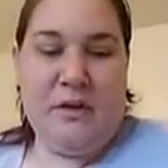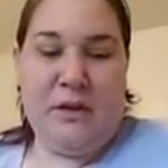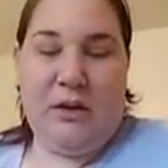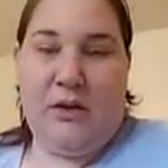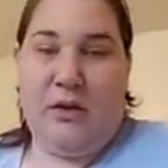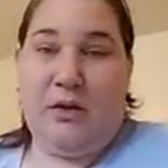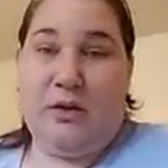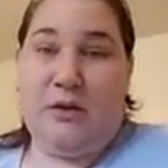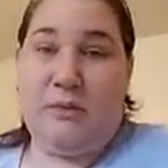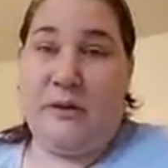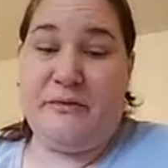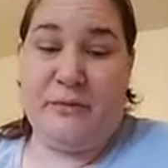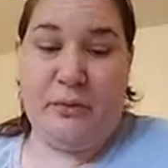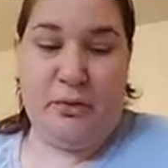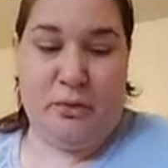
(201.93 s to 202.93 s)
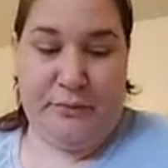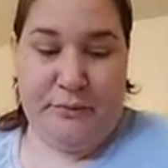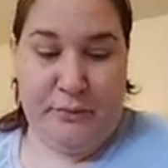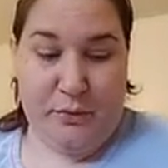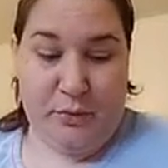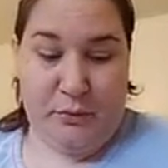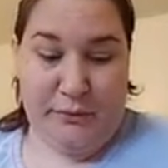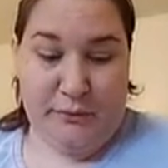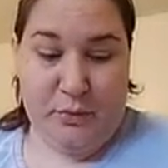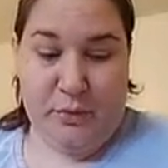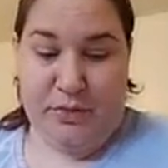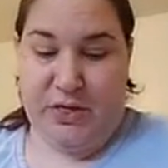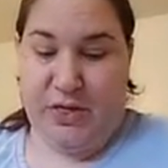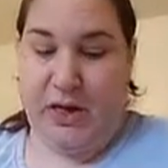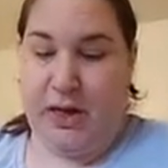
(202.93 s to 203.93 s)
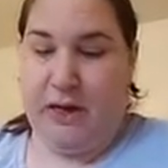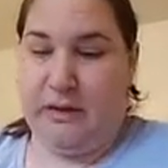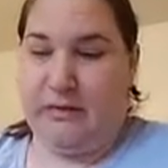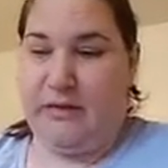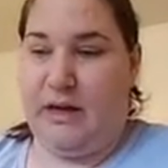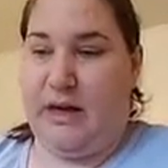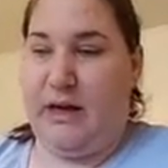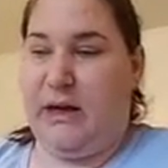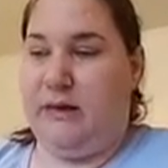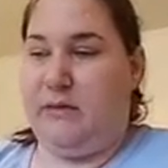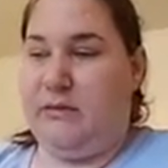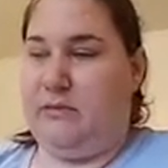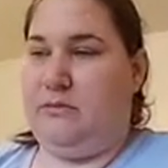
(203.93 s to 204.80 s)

Because my full thing is like